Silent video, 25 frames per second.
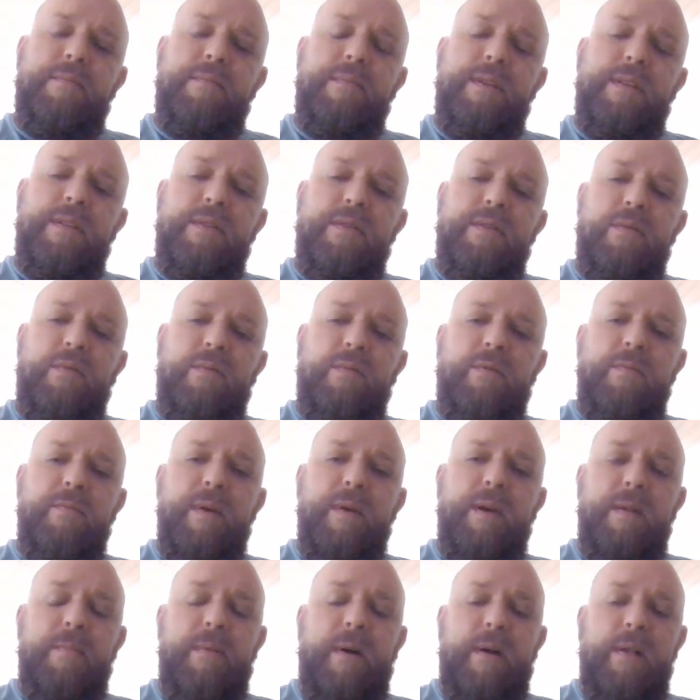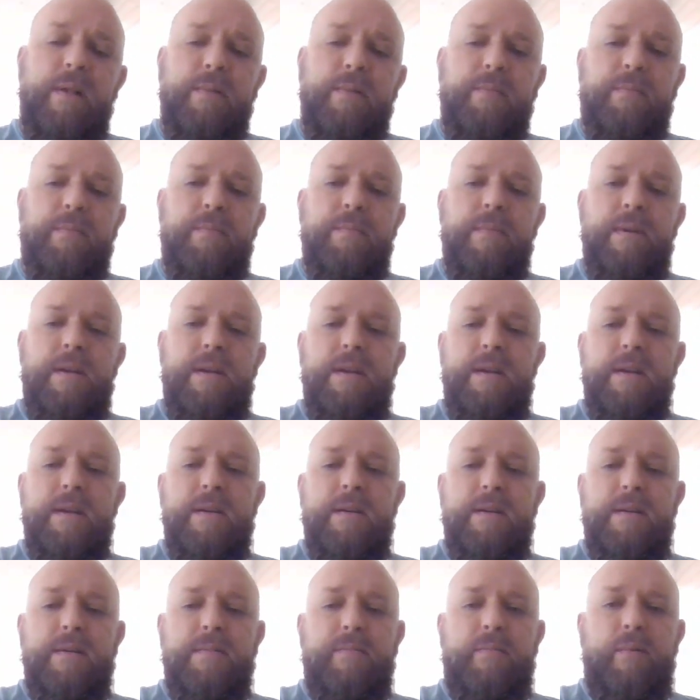the normal metabolic
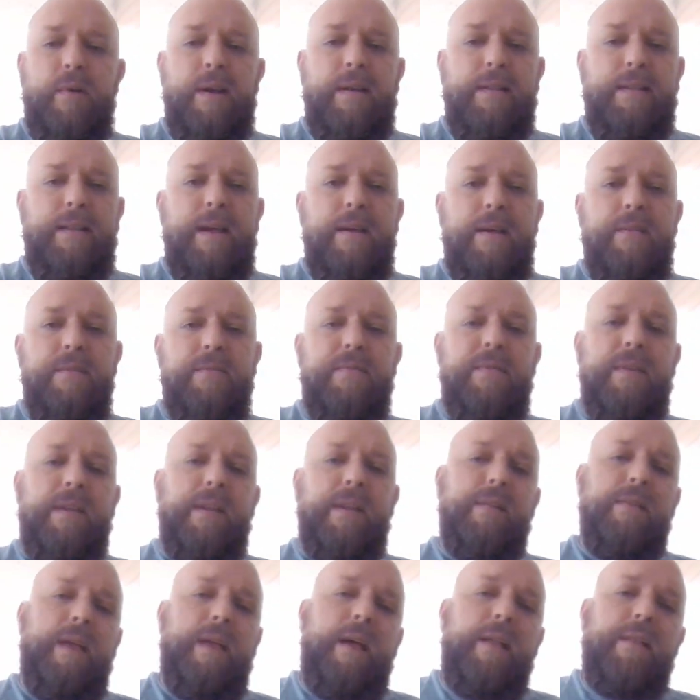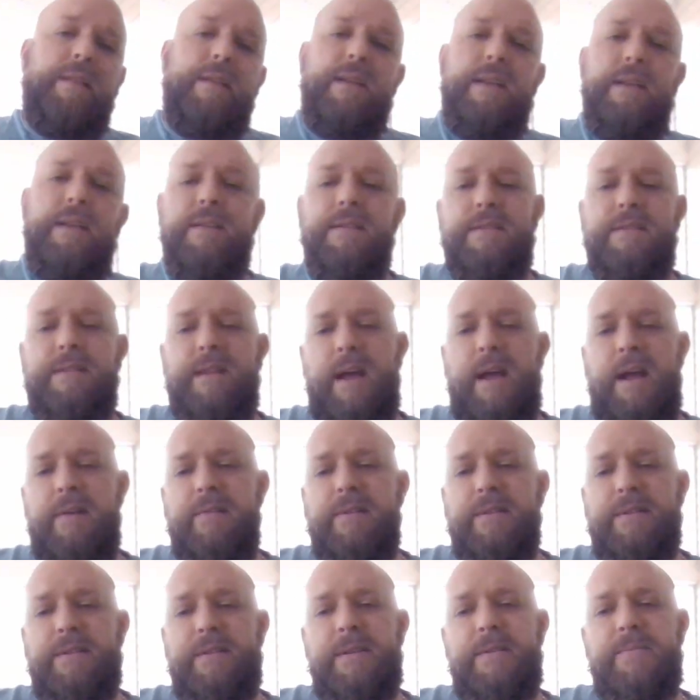breakdown of phenylalanine to
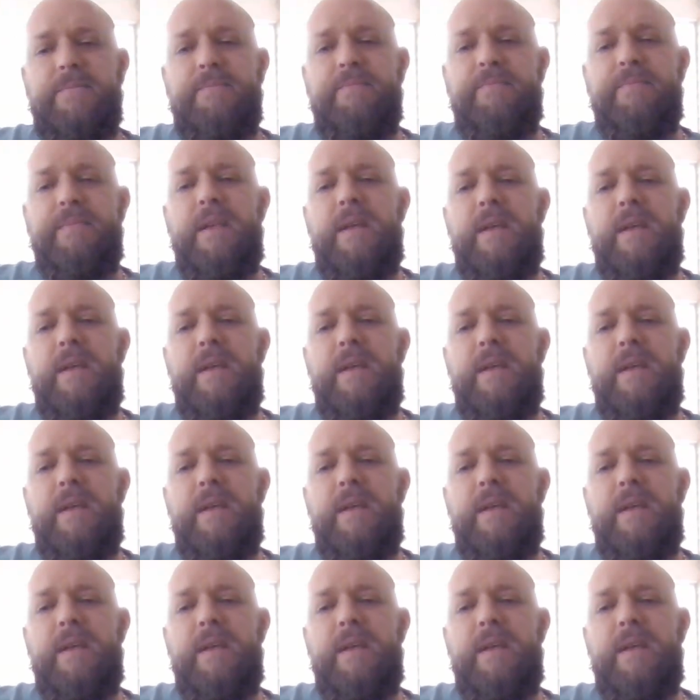tyrosine.